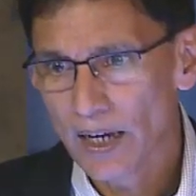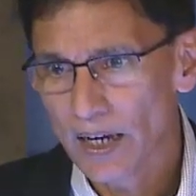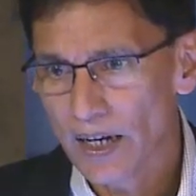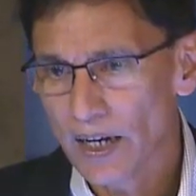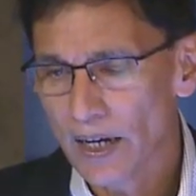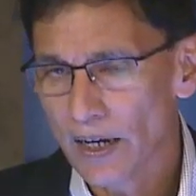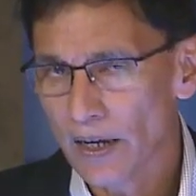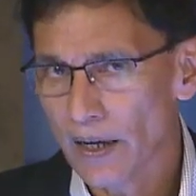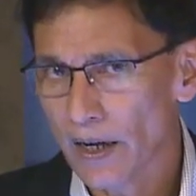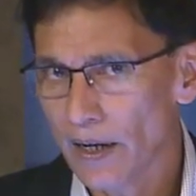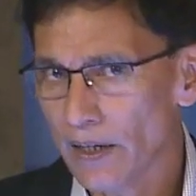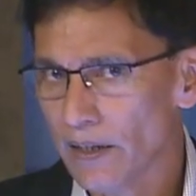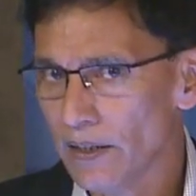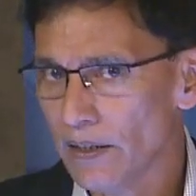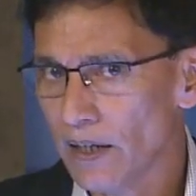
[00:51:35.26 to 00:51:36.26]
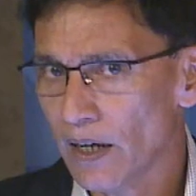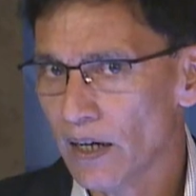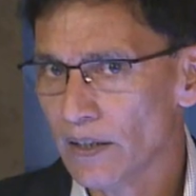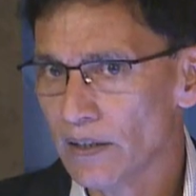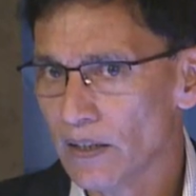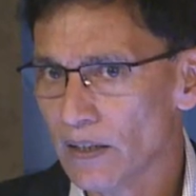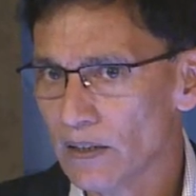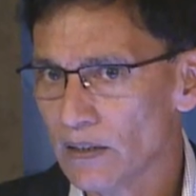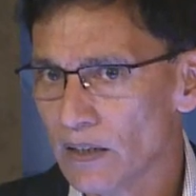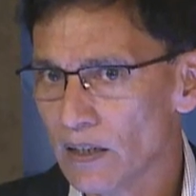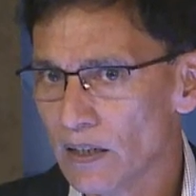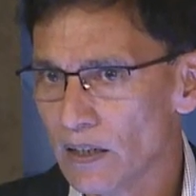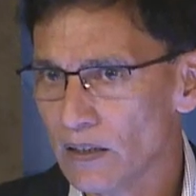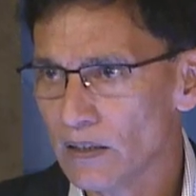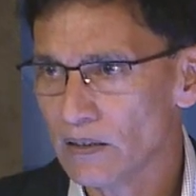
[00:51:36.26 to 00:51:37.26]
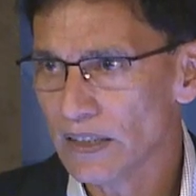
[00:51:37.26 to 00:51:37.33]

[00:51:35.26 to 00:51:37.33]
eh, in the, in, the, in, the, in